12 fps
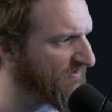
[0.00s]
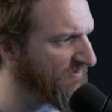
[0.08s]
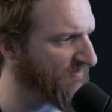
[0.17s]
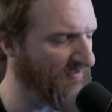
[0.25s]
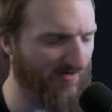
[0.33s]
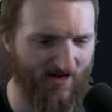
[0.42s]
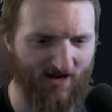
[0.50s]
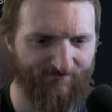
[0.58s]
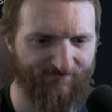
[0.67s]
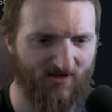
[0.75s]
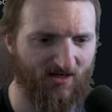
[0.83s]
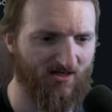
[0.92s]
Okay.
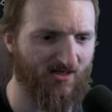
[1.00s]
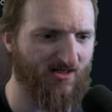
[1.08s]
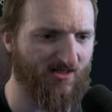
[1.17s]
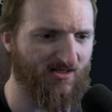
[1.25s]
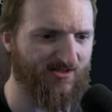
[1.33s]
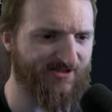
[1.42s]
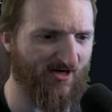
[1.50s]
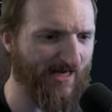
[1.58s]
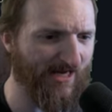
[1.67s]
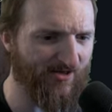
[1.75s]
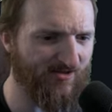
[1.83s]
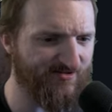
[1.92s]
So
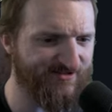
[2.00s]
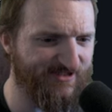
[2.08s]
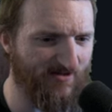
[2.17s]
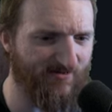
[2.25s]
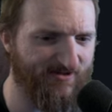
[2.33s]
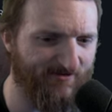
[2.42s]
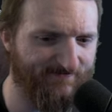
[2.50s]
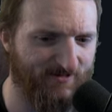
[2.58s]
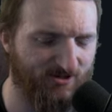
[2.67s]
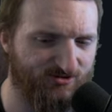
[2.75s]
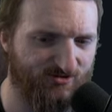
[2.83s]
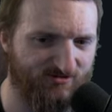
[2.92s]
here are some of the
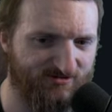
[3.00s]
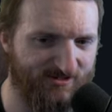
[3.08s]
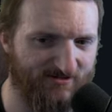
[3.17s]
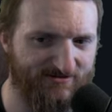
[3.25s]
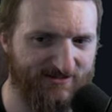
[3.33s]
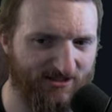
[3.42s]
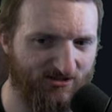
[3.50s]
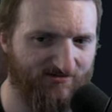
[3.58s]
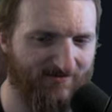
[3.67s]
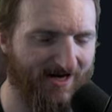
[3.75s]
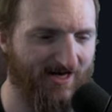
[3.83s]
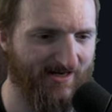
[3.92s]
features that
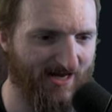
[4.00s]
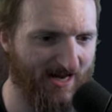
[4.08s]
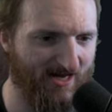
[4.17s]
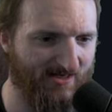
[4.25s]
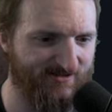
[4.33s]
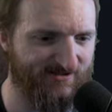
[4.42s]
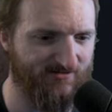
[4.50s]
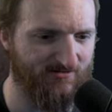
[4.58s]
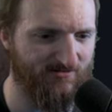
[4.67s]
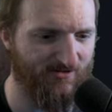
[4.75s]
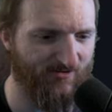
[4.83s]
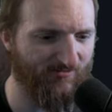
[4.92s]
Neovide has,
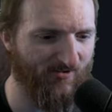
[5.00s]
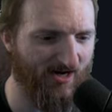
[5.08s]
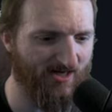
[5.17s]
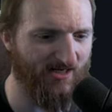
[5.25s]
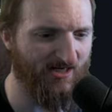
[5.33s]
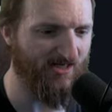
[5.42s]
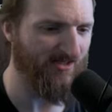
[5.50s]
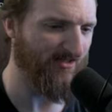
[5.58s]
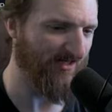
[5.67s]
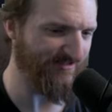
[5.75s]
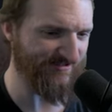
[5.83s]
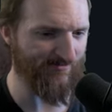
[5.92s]
right?
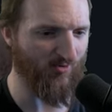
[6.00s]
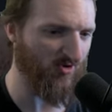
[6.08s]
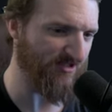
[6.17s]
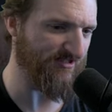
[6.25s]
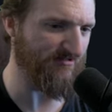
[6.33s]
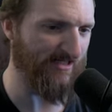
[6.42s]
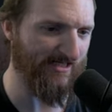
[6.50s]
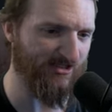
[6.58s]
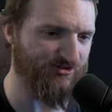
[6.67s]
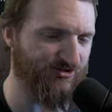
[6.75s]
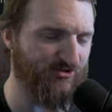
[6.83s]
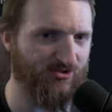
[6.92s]
It supports
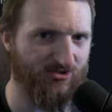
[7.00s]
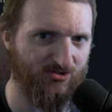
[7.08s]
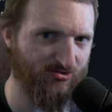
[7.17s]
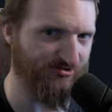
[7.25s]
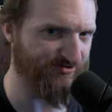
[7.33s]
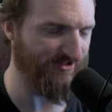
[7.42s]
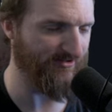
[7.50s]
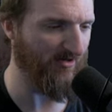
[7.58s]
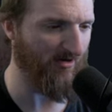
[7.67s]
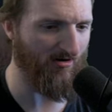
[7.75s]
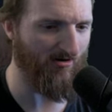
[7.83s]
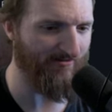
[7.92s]
ligatures and
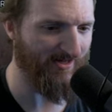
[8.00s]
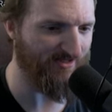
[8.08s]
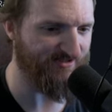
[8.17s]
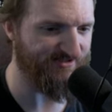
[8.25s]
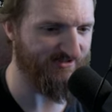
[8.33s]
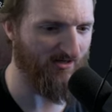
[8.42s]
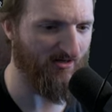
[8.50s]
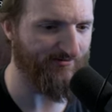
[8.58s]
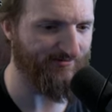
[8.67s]
all that stuff.